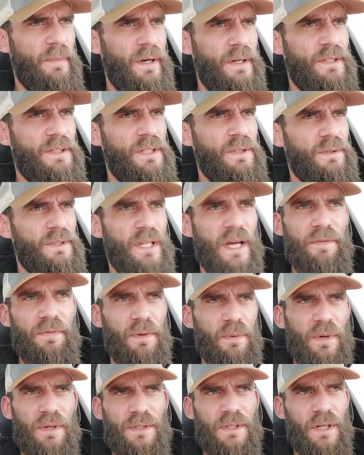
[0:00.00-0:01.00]
but she
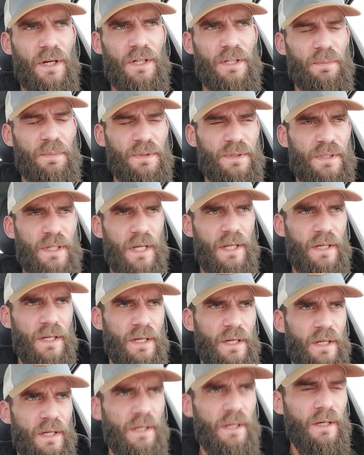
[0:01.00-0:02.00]
definitely wasn't 100%.
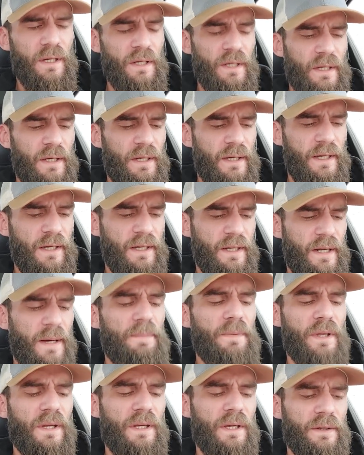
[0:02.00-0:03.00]
And
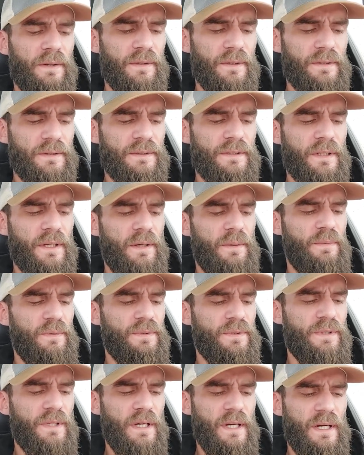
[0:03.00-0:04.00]
up the hills, I was